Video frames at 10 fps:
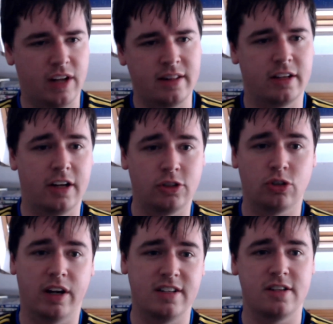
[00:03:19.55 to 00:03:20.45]
and they're not
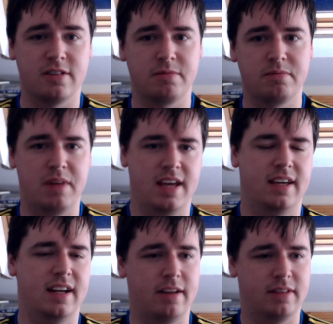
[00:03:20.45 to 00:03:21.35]
trying to make
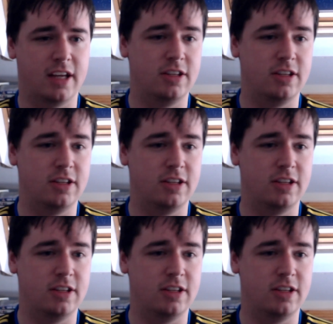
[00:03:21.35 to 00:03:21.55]
it out that